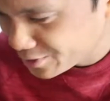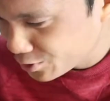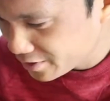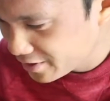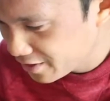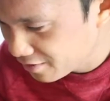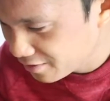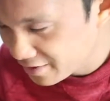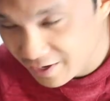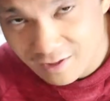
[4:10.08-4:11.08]
As you can tell,
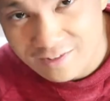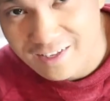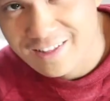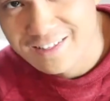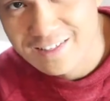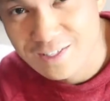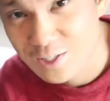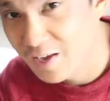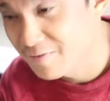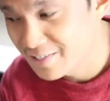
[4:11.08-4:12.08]
like Kayla said, this is
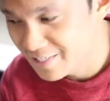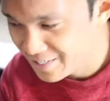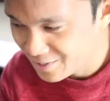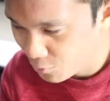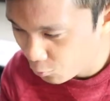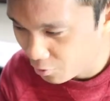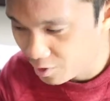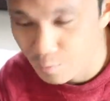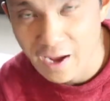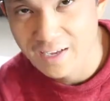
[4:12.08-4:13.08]
seventeen quart
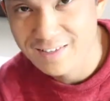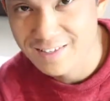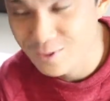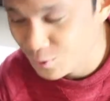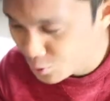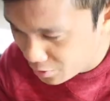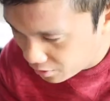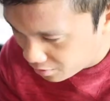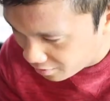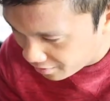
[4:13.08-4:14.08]
capacity, so you
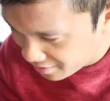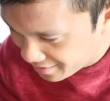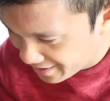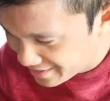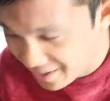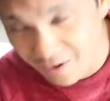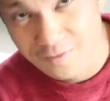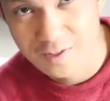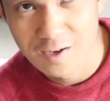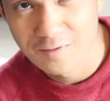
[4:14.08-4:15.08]
can cook a ton
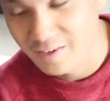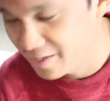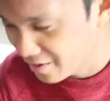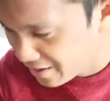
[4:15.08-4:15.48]
of stuff in here.